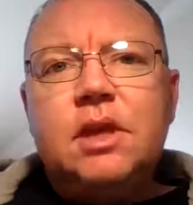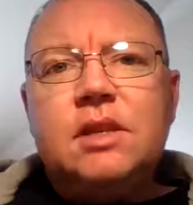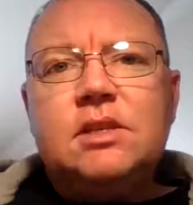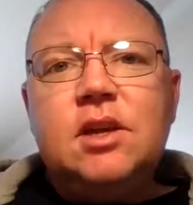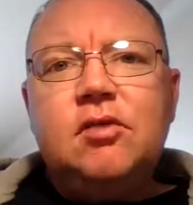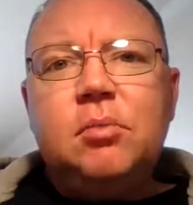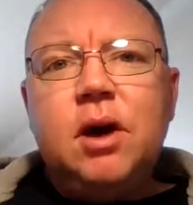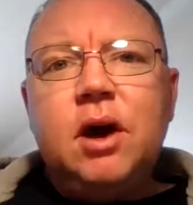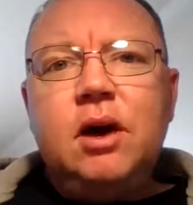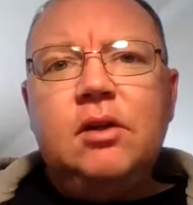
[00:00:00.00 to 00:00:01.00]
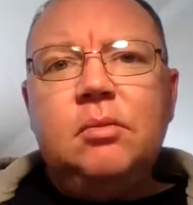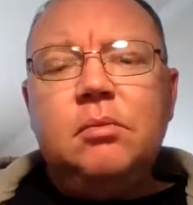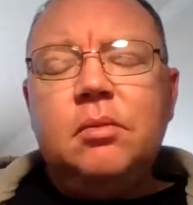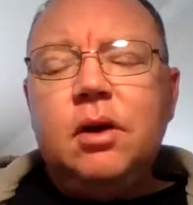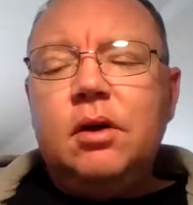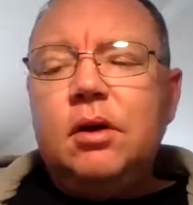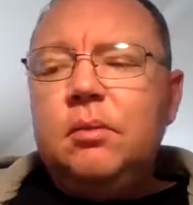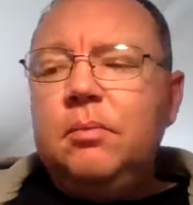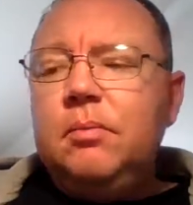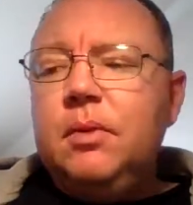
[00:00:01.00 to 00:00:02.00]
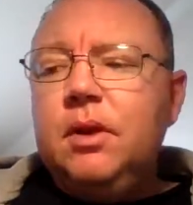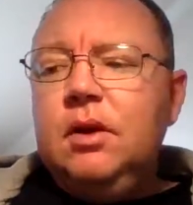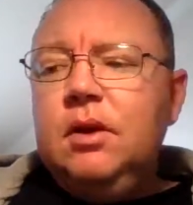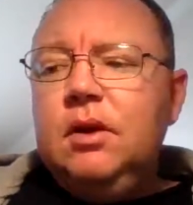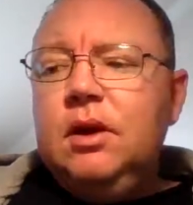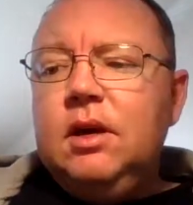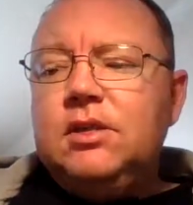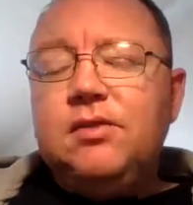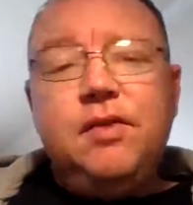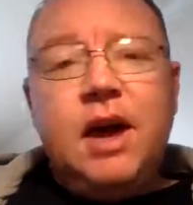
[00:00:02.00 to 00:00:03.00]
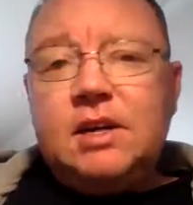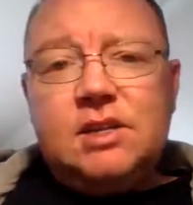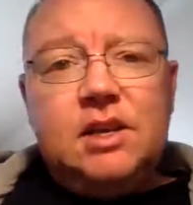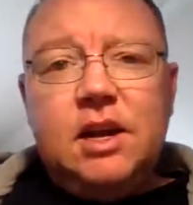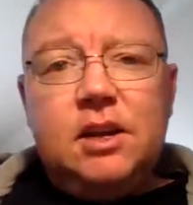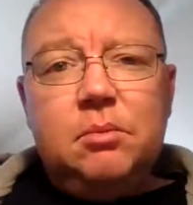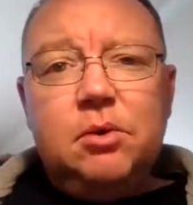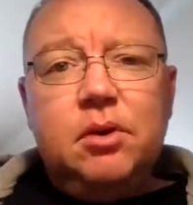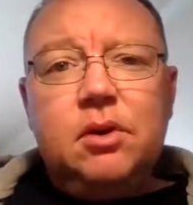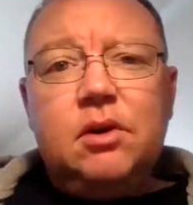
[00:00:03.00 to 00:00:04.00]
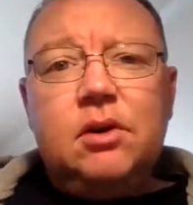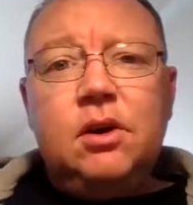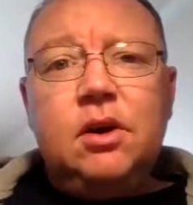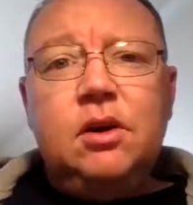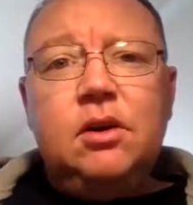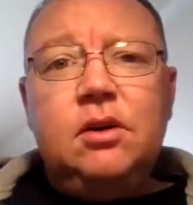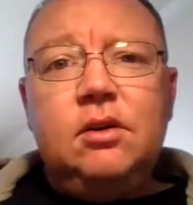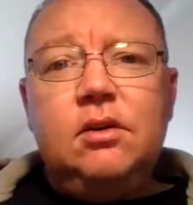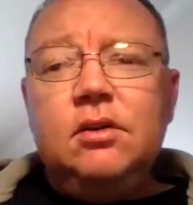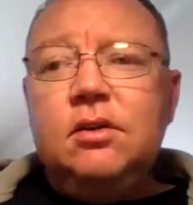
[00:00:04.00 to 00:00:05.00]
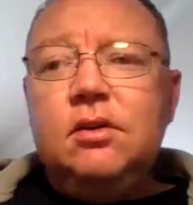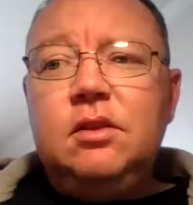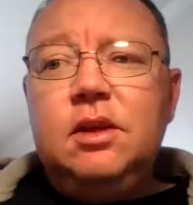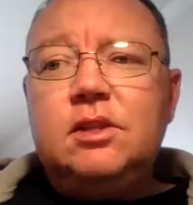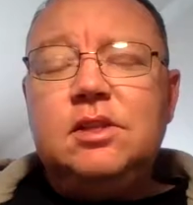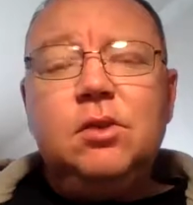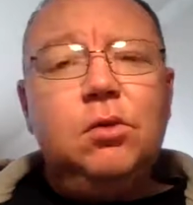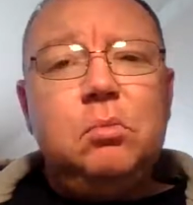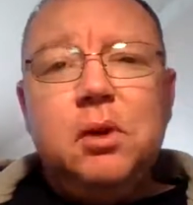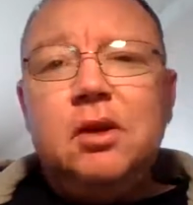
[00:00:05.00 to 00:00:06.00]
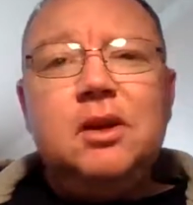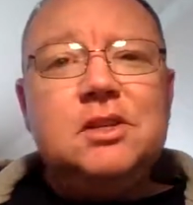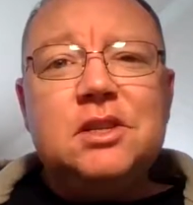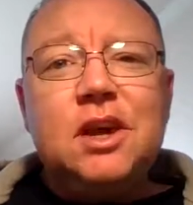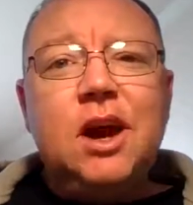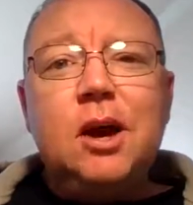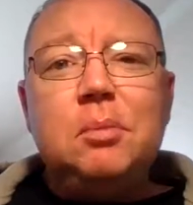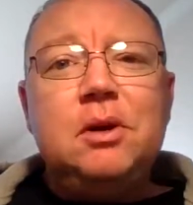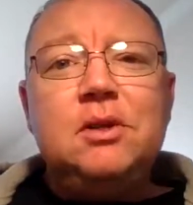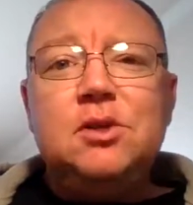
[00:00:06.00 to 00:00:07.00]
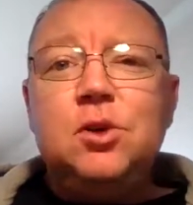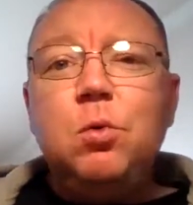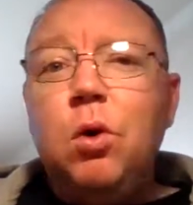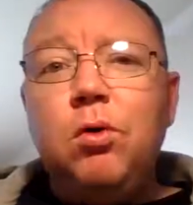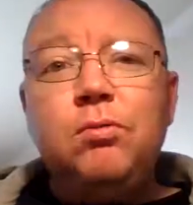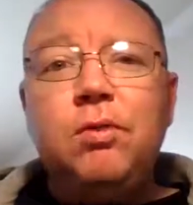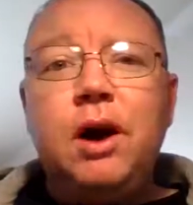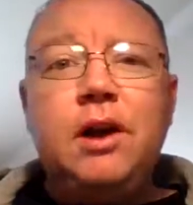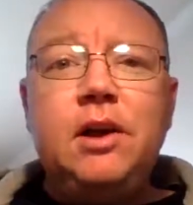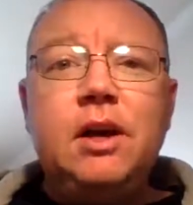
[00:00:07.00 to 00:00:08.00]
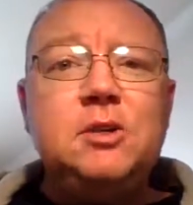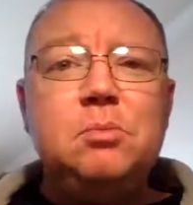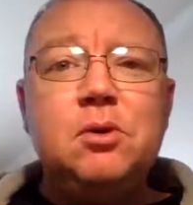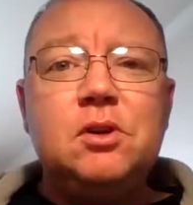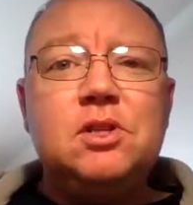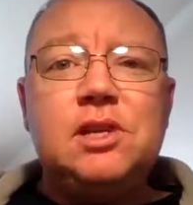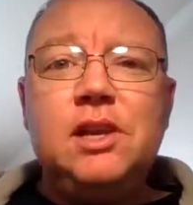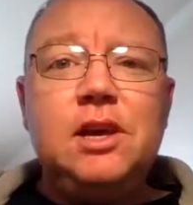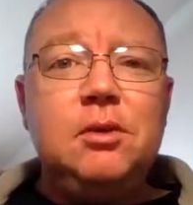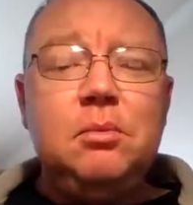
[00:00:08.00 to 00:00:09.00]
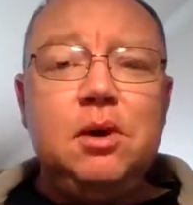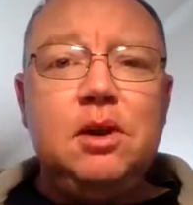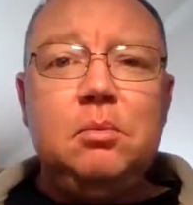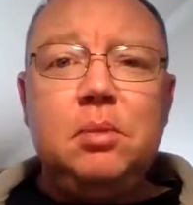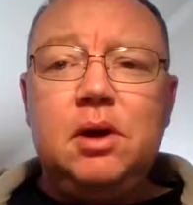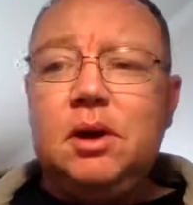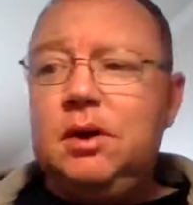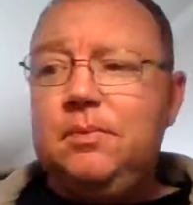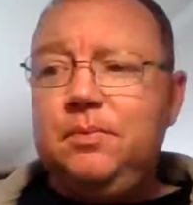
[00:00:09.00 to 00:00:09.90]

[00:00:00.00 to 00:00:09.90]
that stuff behind him. It's a fascinating book. It sold millions of copies. You won't find Iceberg Slim in a big